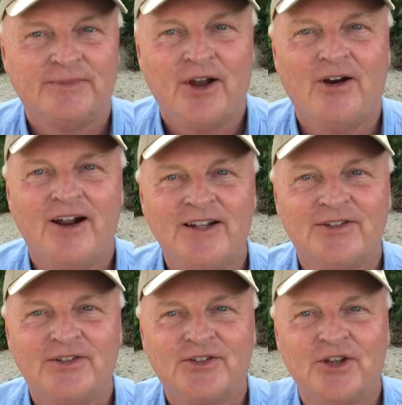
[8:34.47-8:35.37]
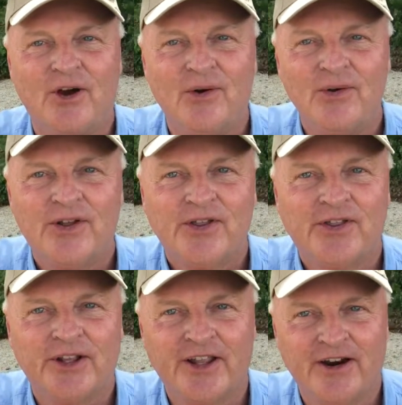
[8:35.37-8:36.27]
All right, so
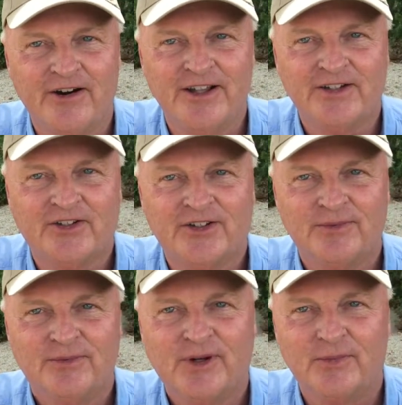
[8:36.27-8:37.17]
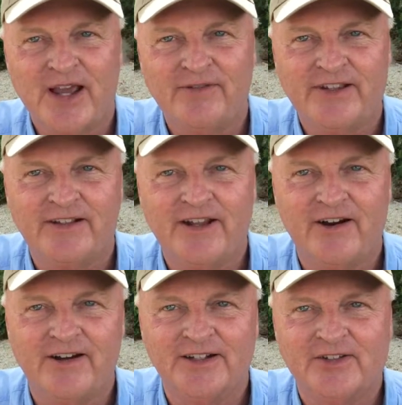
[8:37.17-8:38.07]
the larynx. What do we have at the
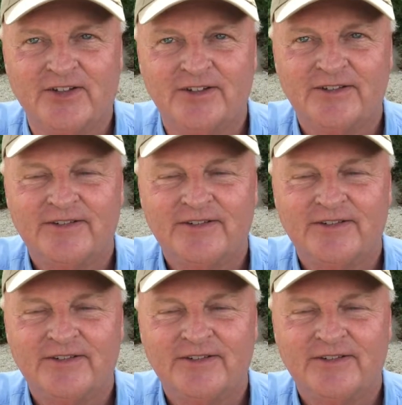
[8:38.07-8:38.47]
larynx?